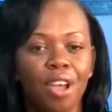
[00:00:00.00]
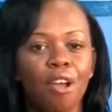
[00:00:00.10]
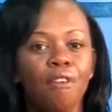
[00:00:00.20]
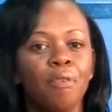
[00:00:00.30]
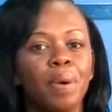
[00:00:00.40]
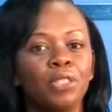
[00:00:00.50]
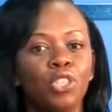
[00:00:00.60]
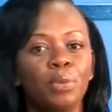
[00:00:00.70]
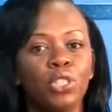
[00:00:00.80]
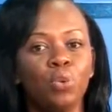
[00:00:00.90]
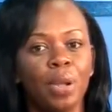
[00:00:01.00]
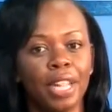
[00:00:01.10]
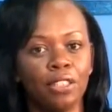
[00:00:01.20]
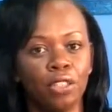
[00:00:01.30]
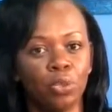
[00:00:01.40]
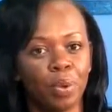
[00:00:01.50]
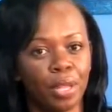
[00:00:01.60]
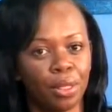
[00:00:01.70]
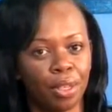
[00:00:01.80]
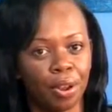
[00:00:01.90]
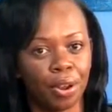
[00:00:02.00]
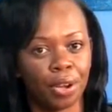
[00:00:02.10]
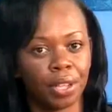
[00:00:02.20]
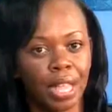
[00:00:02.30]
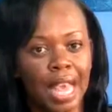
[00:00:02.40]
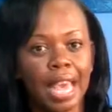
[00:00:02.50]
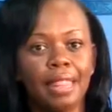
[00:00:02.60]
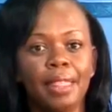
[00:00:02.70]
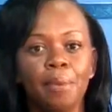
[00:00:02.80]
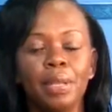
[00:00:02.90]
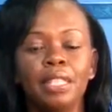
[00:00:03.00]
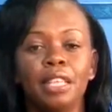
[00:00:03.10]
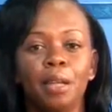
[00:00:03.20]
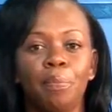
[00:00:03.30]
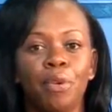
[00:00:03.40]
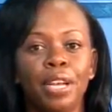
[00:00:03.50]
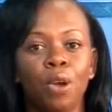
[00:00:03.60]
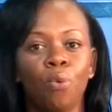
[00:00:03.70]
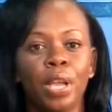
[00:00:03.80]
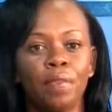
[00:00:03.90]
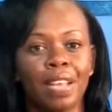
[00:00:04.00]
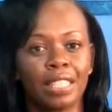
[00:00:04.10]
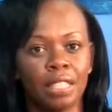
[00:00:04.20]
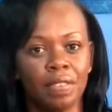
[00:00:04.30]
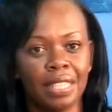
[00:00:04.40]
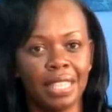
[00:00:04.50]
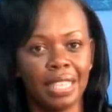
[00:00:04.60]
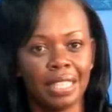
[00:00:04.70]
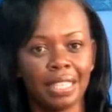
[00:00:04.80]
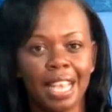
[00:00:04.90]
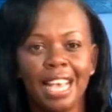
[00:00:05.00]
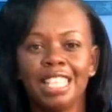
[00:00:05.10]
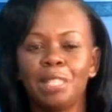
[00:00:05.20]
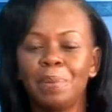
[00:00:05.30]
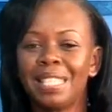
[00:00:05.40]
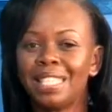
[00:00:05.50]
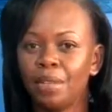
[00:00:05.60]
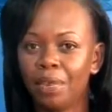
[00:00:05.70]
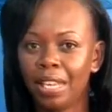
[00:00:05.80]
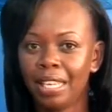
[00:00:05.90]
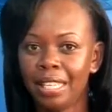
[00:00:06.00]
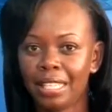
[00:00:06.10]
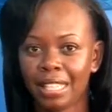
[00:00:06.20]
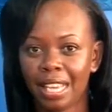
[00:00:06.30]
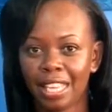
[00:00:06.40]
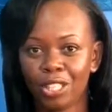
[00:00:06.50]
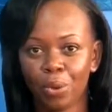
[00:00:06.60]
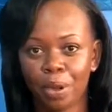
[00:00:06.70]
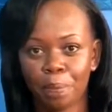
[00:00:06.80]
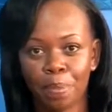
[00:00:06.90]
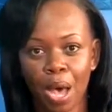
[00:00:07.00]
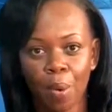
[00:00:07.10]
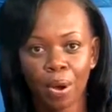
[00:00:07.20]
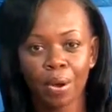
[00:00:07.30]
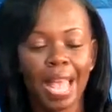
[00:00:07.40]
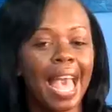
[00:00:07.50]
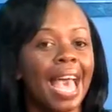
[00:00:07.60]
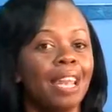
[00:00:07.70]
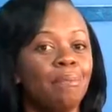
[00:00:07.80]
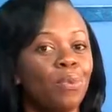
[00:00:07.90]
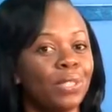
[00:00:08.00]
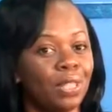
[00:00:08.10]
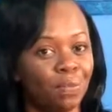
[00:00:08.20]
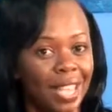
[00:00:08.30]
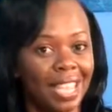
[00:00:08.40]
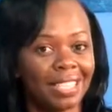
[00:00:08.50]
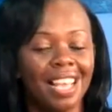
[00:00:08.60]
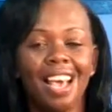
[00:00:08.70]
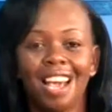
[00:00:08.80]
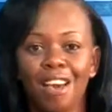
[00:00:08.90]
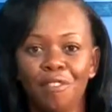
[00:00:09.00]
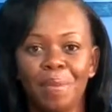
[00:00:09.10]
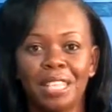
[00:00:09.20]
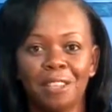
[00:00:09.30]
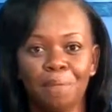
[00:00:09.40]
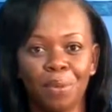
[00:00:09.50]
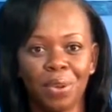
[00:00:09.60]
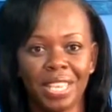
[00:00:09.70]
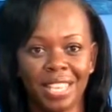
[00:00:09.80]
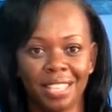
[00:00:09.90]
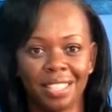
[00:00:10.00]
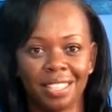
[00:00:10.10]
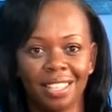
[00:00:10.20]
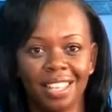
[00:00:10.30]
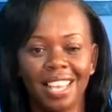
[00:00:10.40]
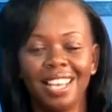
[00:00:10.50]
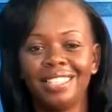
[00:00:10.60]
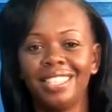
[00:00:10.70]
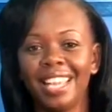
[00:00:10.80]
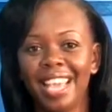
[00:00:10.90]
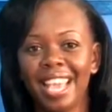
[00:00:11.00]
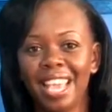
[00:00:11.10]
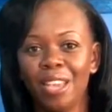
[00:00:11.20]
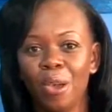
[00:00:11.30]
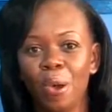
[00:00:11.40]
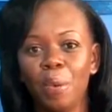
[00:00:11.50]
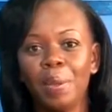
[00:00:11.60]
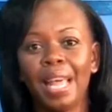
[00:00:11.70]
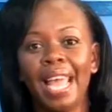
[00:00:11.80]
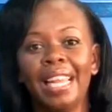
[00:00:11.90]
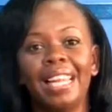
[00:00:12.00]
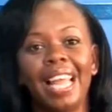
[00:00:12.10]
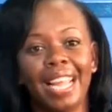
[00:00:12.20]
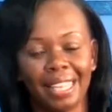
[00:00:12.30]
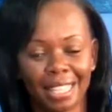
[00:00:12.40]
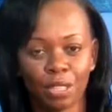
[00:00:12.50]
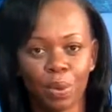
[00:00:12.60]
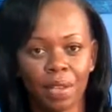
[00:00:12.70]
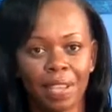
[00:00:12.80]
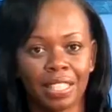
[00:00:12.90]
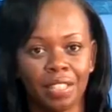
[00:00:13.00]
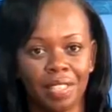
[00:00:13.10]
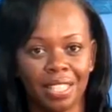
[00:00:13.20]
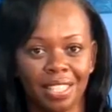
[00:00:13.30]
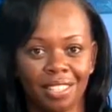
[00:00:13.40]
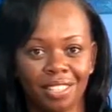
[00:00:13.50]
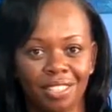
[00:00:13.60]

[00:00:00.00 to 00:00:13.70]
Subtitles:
From October 20th to the 23rd, they will celebrate a week of activities specifically designed to empower and motivate government employees. Today, we will highlight this week of activities.